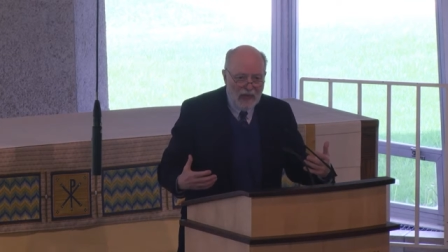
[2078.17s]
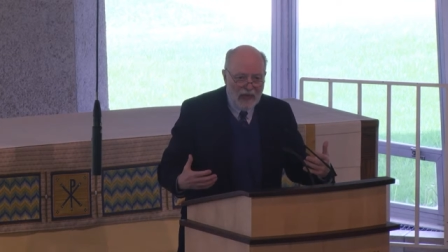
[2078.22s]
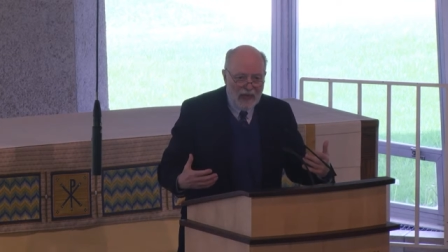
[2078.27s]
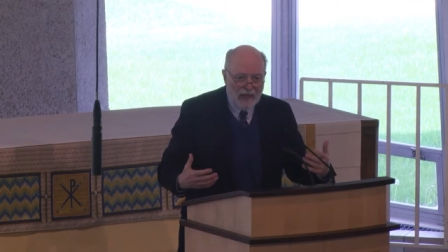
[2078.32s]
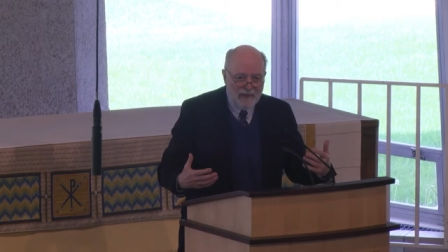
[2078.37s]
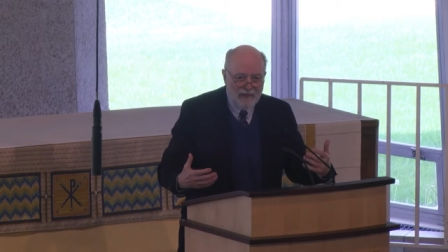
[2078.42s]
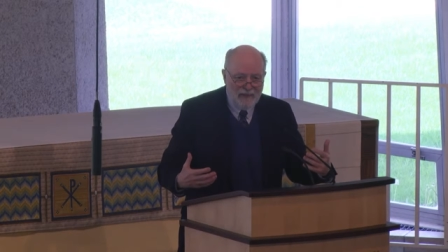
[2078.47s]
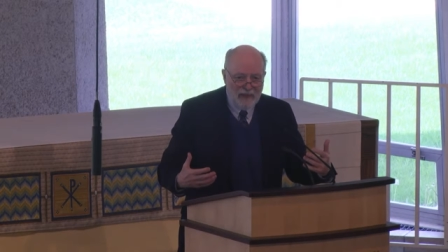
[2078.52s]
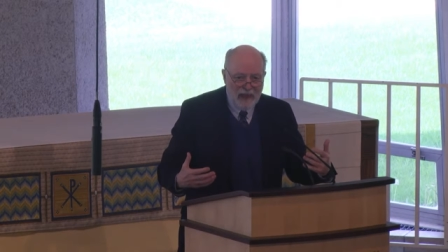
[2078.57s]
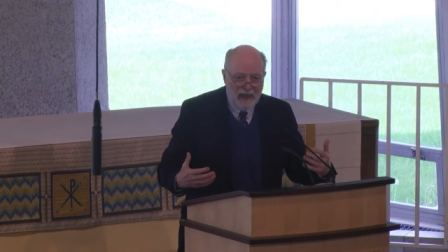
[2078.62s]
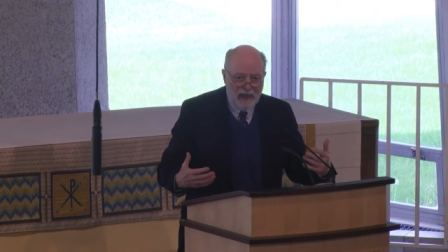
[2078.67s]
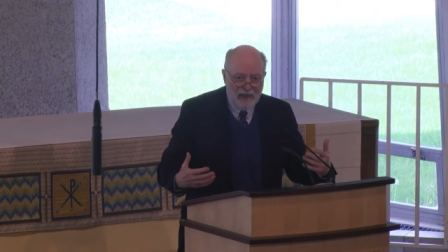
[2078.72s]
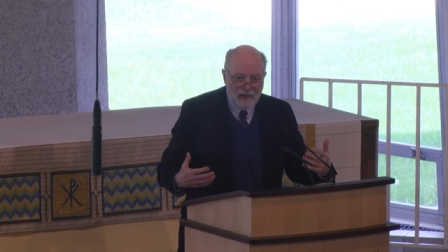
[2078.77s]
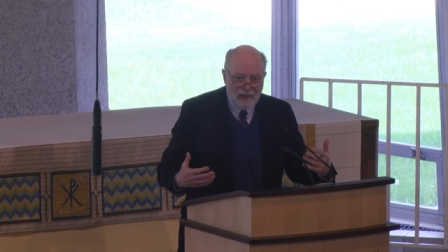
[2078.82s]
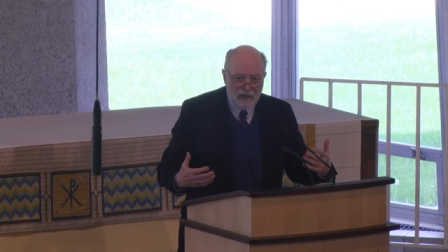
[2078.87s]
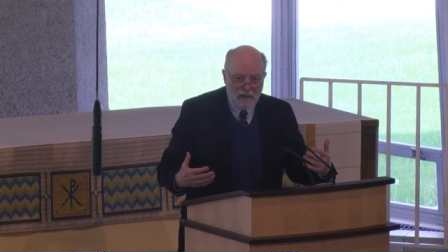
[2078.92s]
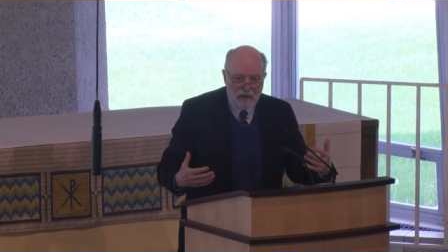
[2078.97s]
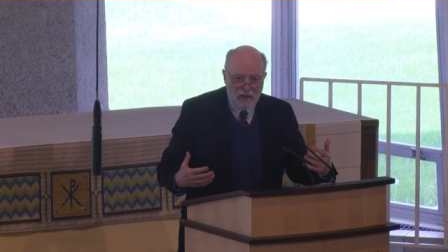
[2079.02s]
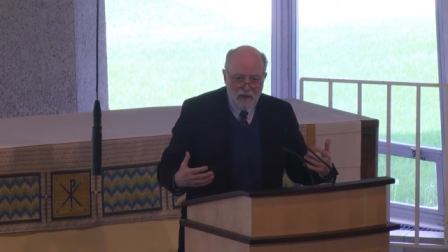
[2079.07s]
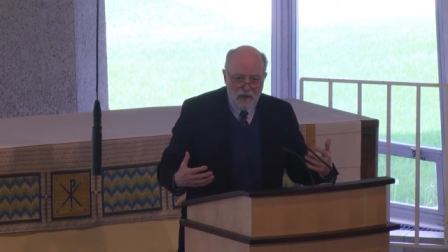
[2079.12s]
And that
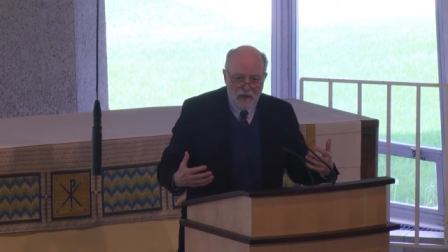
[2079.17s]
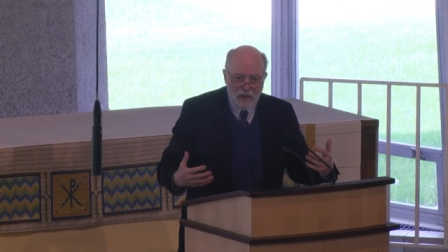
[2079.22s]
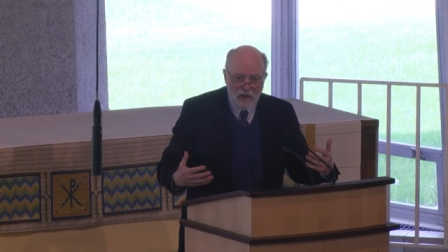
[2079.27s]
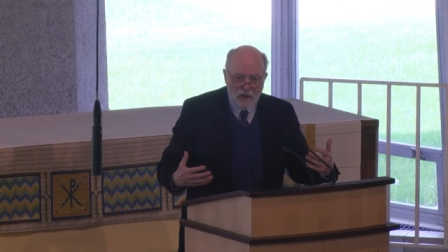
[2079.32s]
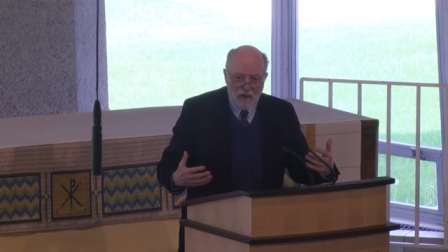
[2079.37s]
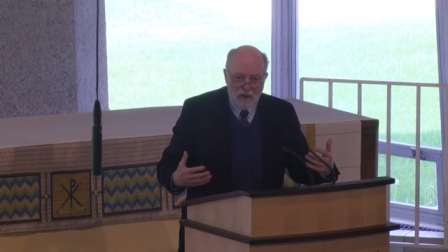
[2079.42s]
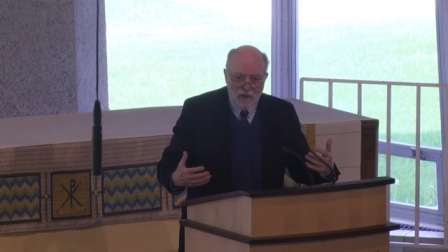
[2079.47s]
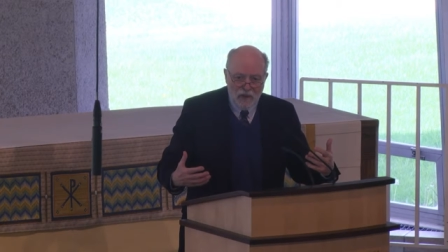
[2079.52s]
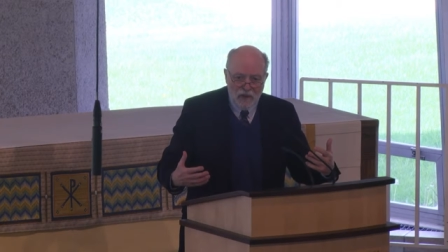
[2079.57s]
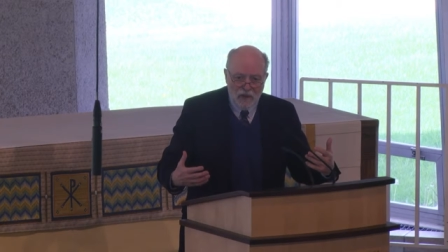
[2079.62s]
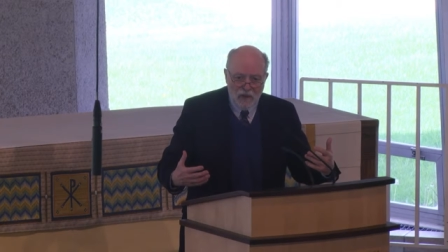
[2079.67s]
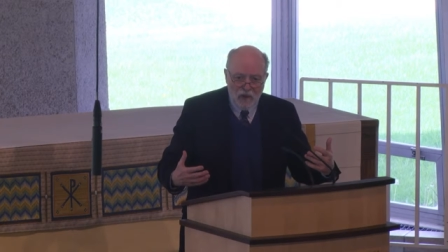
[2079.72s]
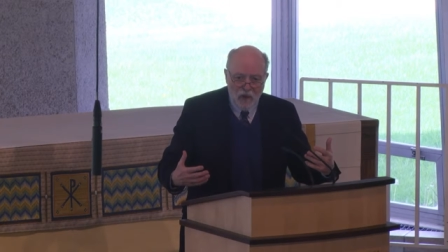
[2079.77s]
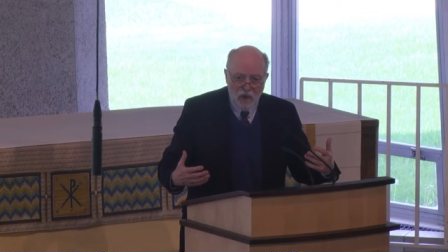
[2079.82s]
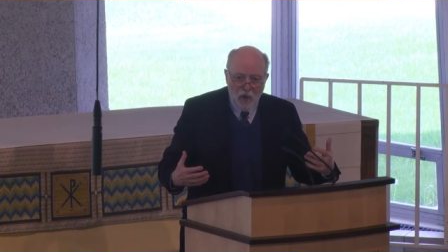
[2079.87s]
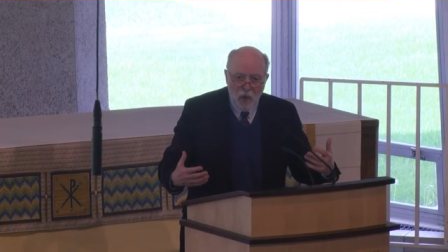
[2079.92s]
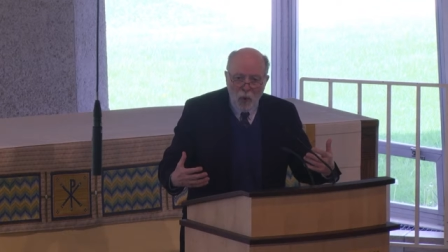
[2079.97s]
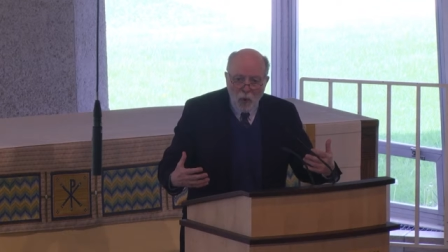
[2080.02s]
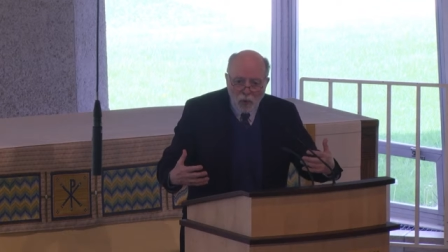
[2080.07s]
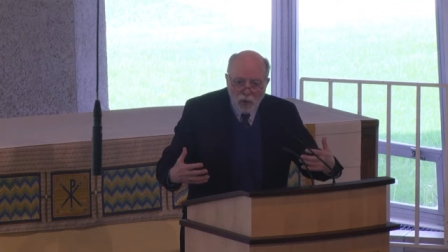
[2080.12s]

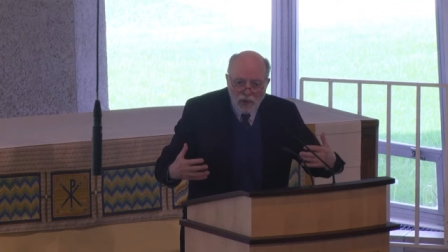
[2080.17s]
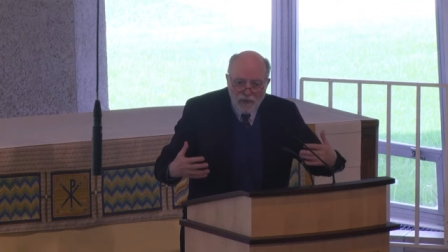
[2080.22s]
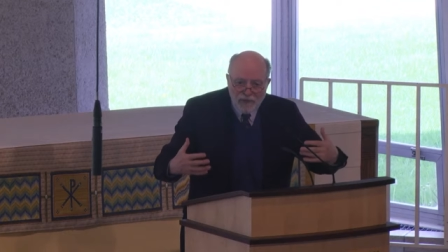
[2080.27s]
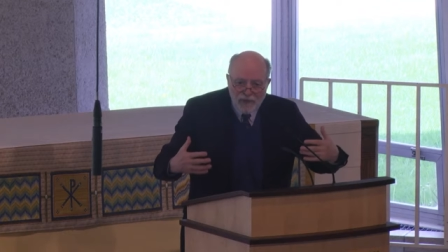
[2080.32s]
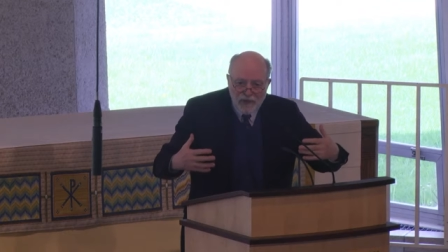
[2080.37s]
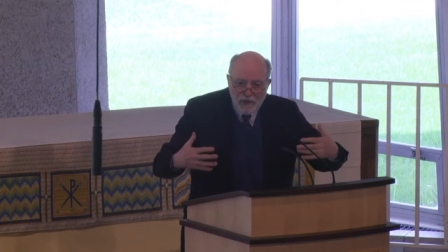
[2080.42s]
whole of